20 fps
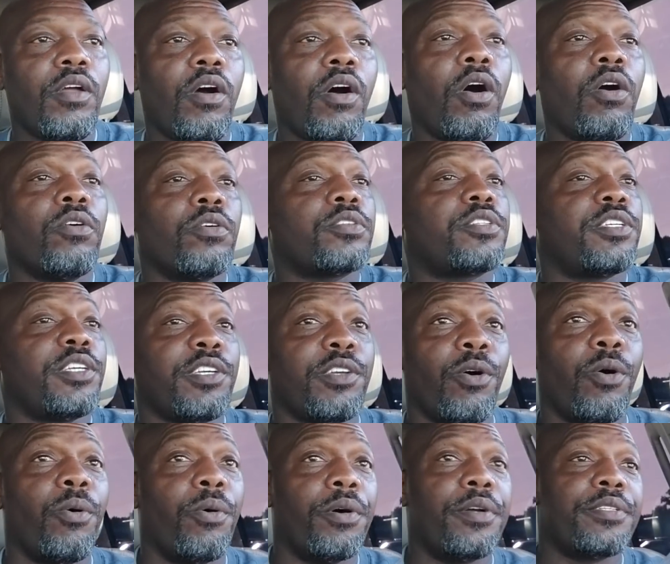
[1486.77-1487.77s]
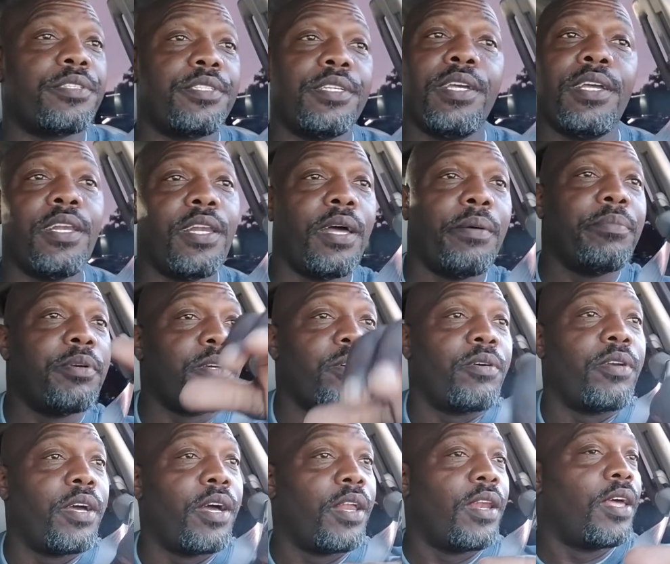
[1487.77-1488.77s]
Oh, she going. She ain't let me
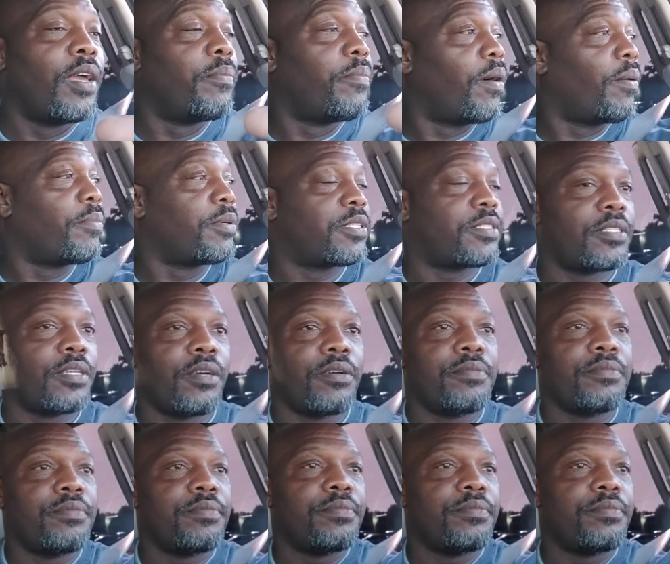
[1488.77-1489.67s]
go to L.A. by myself.